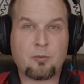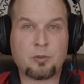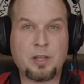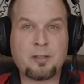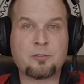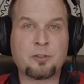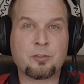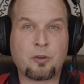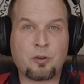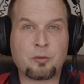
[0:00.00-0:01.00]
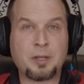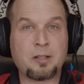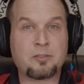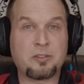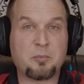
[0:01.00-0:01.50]
We're next going to talk
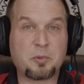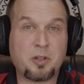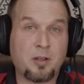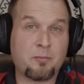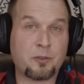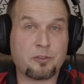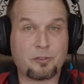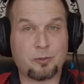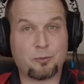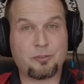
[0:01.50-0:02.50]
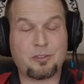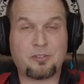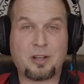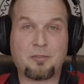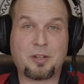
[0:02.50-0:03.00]
about some comfort solutions
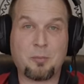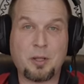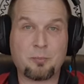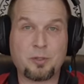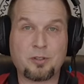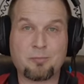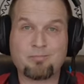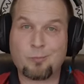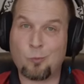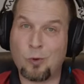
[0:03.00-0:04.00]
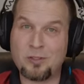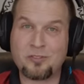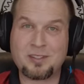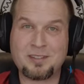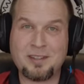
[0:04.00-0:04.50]
that I've come up with.
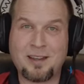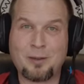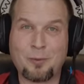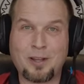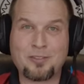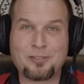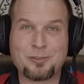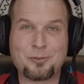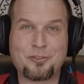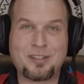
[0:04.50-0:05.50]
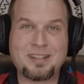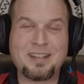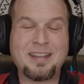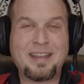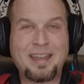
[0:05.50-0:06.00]
One's a DIY
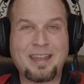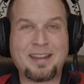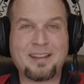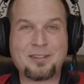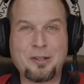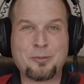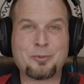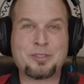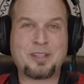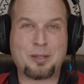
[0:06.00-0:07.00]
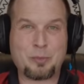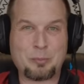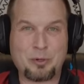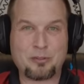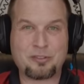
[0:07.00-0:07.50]
solution, and another one can be
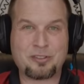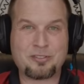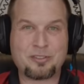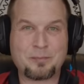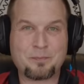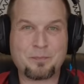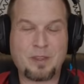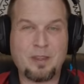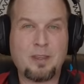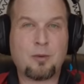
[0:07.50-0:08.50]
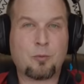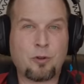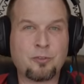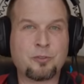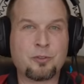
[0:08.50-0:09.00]
purchased. We're
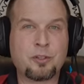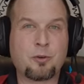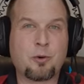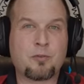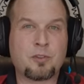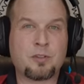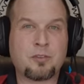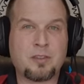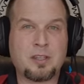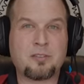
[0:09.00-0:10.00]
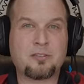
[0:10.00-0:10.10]
also going to go over the